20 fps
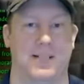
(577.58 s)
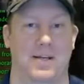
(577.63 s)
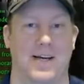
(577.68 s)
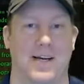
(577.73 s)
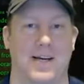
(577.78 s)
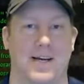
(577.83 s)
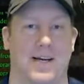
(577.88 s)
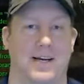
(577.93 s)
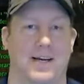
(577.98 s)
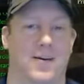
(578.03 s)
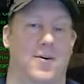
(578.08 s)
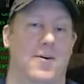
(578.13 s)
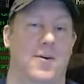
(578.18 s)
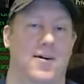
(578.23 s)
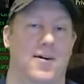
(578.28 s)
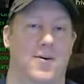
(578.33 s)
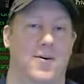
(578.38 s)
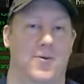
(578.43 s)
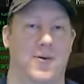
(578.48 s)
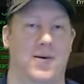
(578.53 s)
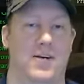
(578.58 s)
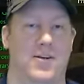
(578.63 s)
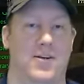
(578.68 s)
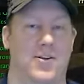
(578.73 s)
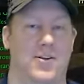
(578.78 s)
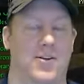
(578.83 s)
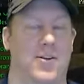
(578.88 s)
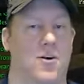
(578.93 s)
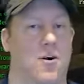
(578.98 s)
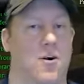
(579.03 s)
of gear. Well,
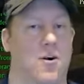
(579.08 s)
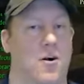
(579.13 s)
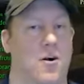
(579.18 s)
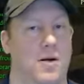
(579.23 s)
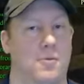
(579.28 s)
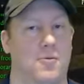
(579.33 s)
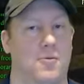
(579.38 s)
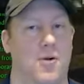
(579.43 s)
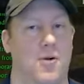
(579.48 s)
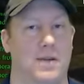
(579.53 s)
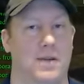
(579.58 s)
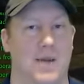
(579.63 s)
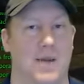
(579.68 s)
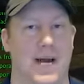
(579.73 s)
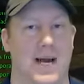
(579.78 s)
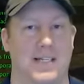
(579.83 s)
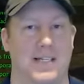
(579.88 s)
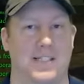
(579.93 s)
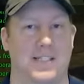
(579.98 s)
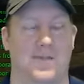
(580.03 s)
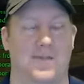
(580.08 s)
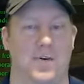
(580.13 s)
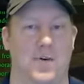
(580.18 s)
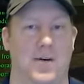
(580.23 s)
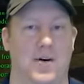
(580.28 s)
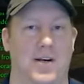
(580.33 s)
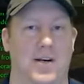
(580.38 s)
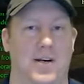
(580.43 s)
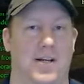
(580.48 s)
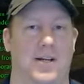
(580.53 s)
there are upgrade paths
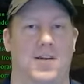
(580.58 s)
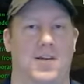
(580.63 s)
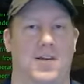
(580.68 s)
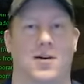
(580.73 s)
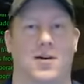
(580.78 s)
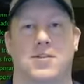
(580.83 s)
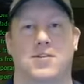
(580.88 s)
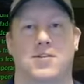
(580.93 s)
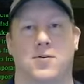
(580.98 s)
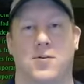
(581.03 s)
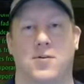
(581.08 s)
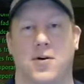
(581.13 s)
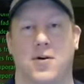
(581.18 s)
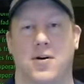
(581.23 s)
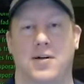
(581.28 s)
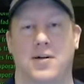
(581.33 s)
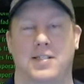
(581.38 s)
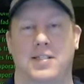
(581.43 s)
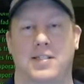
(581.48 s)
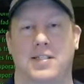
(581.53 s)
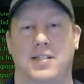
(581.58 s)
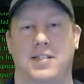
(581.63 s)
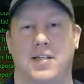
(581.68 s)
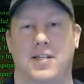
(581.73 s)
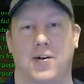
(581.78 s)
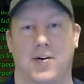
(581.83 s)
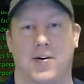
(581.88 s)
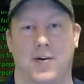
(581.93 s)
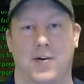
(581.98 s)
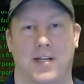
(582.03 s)
for it and also currencies
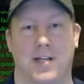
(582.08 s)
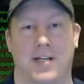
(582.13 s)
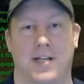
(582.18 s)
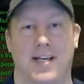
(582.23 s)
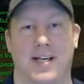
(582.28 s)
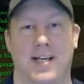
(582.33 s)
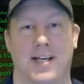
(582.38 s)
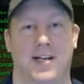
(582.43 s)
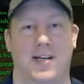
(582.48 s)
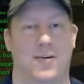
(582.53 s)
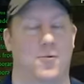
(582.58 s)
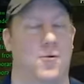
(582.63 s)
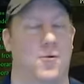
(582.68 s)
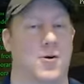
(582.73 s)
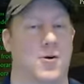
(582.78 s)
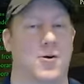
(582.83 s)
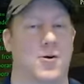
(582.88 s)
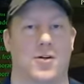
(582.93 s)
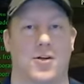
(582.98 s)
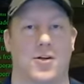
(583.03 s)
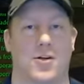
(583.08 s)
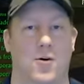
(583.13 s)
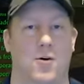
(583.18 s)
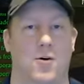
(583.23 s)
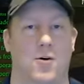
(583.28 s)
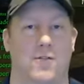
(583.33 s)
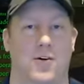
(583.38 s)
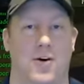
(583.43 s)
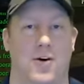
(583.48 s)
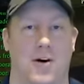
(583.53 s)
that you're going to need, and we're going to go
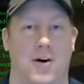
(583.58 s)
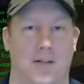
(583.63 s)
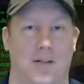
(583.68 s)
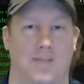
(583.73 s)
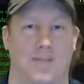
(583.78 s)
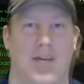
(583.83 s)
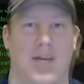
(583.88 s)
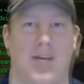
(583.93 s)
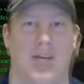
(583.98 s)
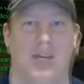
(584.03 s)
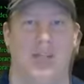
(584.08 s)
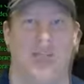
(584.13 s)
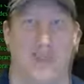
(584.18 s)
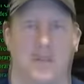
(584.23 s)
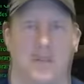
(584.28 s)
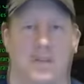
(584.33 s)
over all of that.